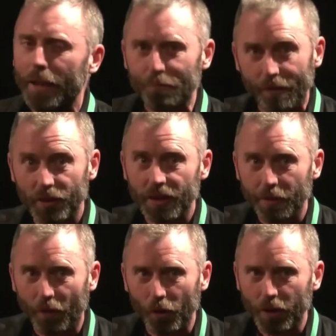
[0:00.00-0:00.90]

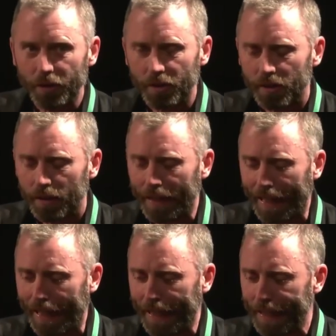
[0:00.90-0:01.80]
privacy-focused
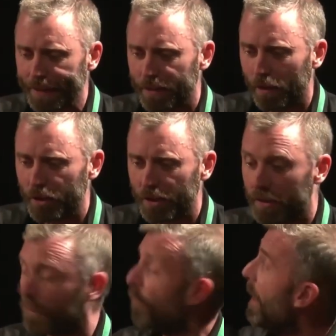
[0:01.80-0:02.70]

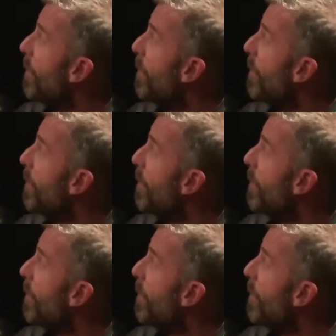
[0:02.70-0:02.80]
services, freedom of